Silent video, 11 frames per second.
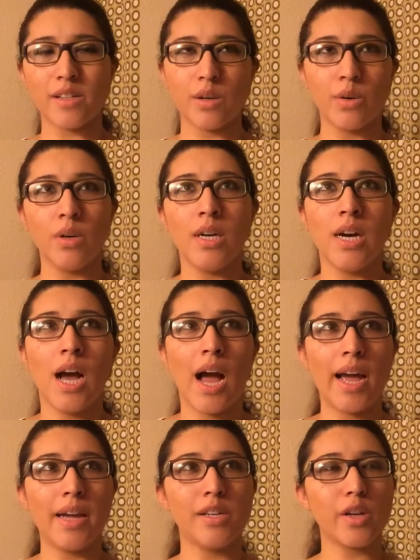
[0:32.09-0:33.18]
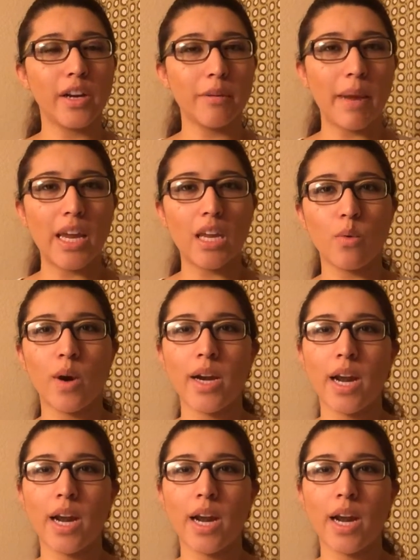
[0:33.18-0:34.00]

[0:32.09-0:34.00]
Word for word: So I started making one.